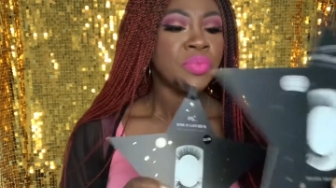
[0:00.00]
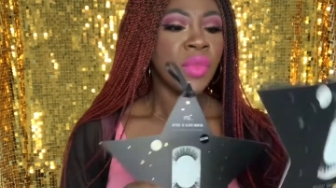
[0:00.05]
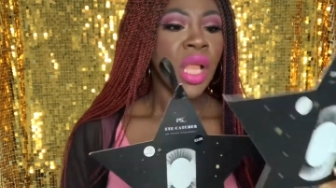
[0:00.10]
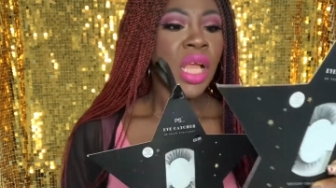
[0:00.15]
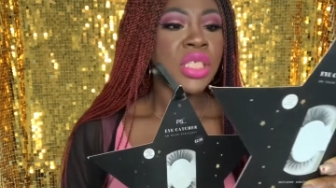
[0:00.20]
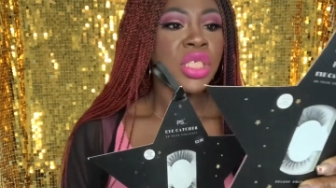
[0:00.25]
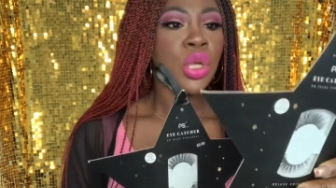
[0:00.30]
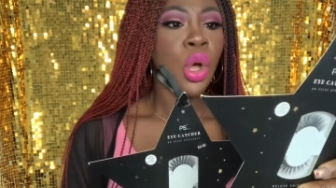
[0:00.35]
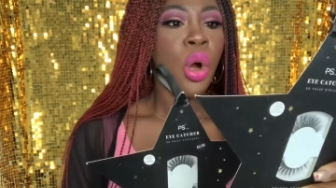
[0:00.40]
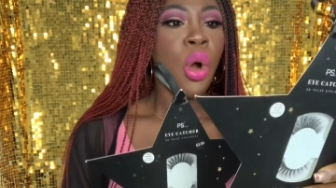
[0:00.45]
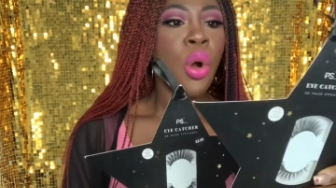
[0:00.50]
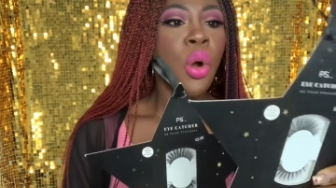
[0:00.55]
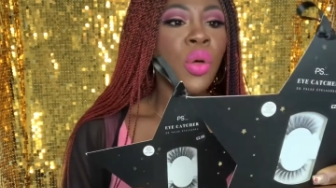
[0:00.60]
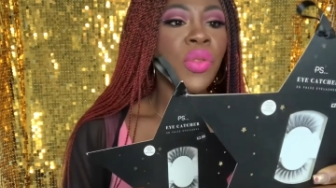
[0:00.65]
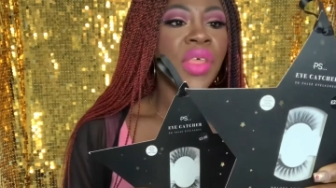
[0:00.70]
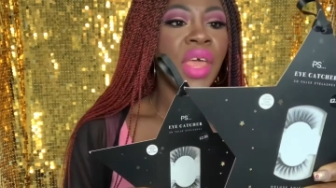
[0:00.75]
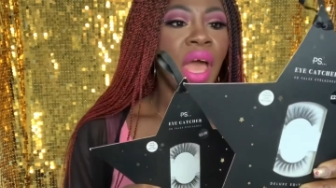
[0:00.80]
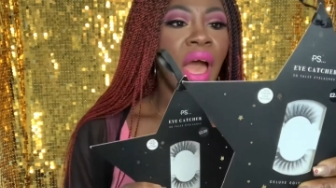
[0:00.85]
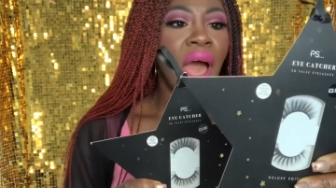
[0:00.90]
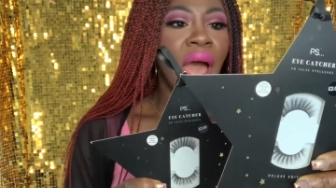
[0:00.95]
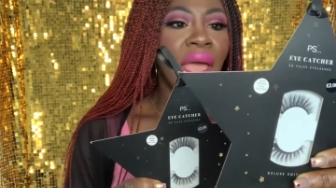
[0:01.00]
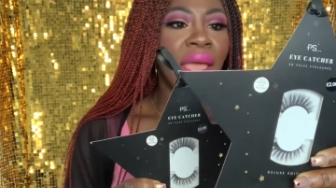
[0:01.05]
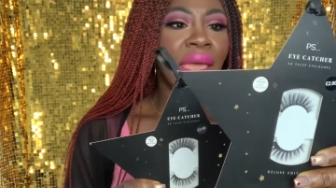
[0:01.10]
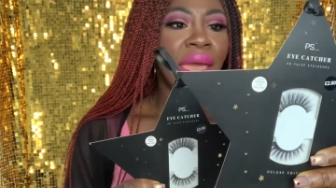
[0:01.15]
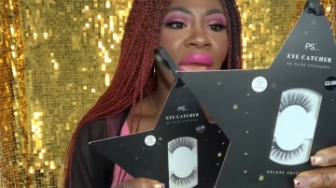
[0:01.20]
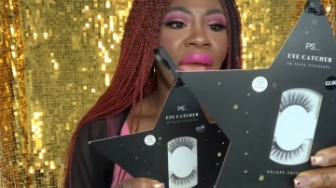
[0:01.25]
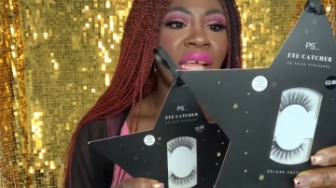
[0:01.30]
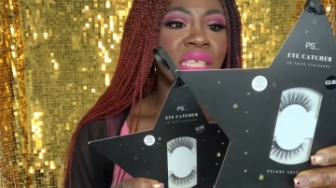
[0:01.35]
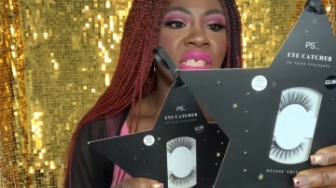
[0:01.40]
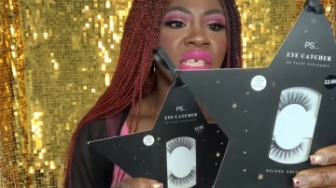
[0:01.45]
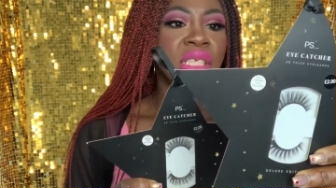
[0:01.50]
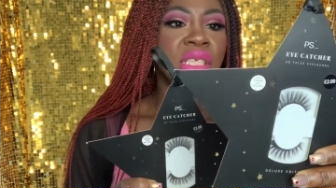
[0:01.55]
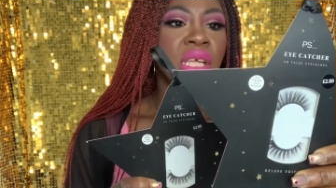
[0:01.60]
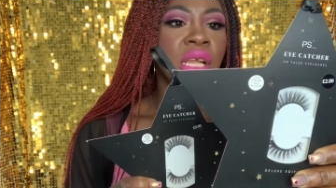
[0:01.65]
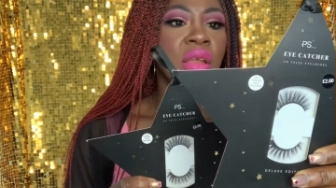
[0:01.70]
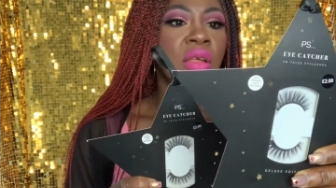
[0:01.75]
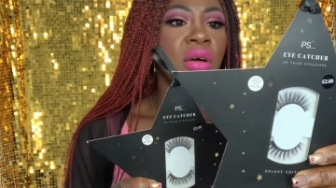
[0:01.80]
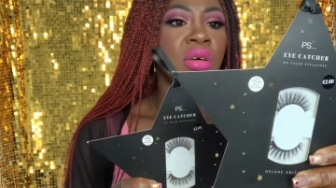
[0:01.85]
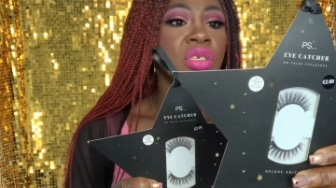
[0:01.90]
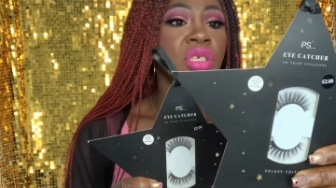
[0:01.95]
It's called the Eye Catcher
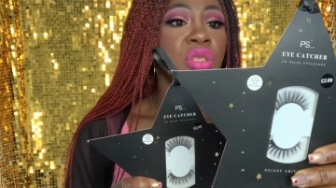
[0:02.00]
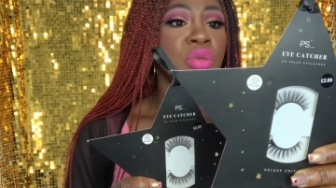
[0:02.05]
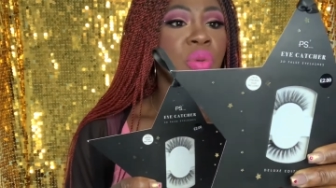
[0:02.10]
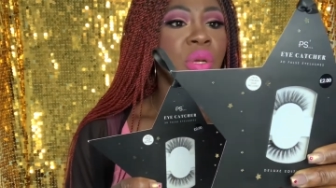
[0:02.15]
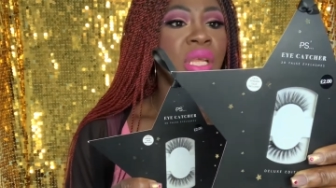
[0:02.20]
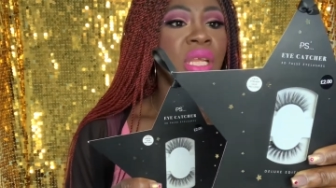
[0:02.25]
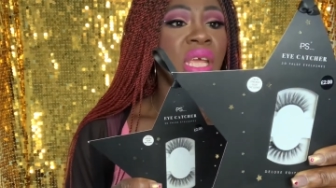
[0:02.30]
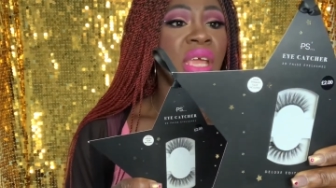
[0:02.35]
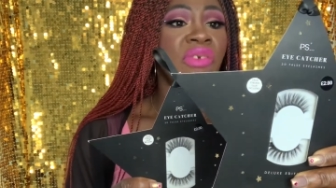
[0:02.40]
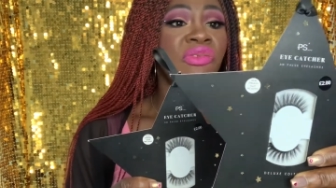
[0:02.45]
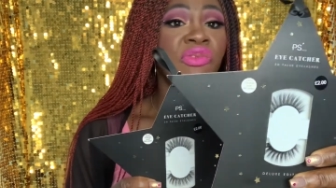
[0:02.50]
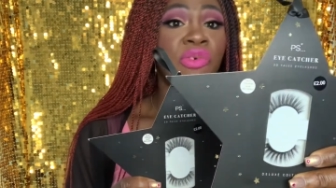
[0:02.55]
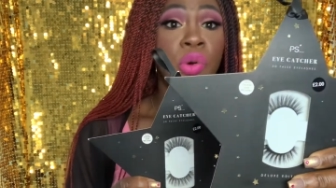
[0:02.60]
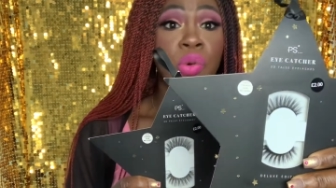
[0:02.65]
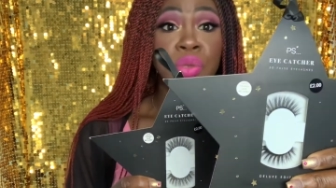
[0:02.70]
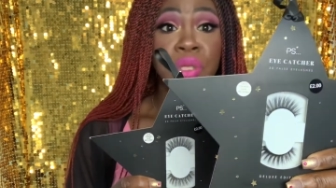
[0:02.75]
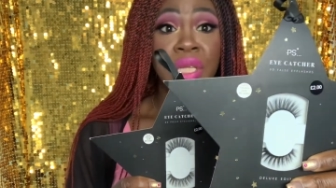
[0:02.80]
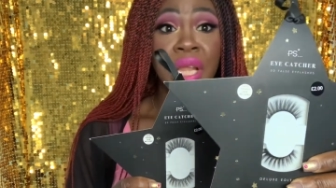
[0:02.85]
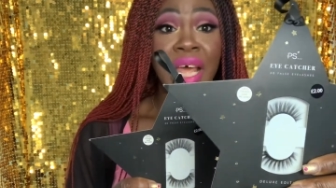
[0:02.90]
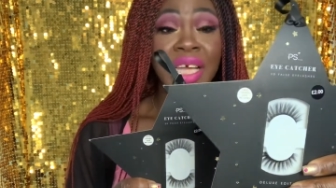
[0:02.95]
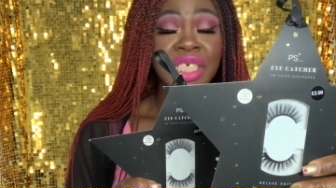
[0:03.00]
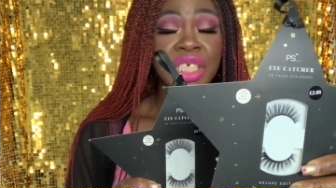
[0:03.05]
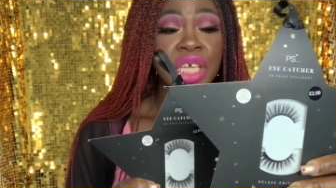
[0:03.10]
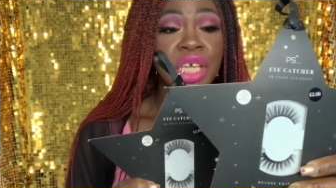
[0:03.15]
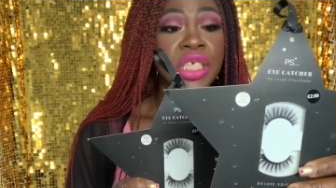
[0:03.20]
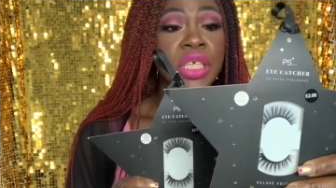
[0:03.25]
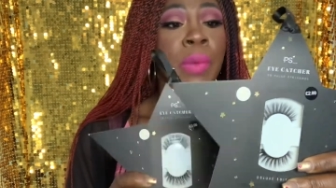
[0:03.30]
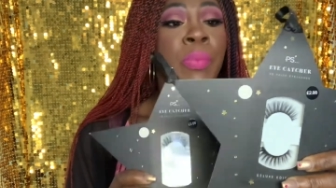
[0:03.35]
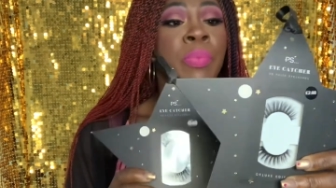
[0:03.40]
Deluxe 3D False Lashes.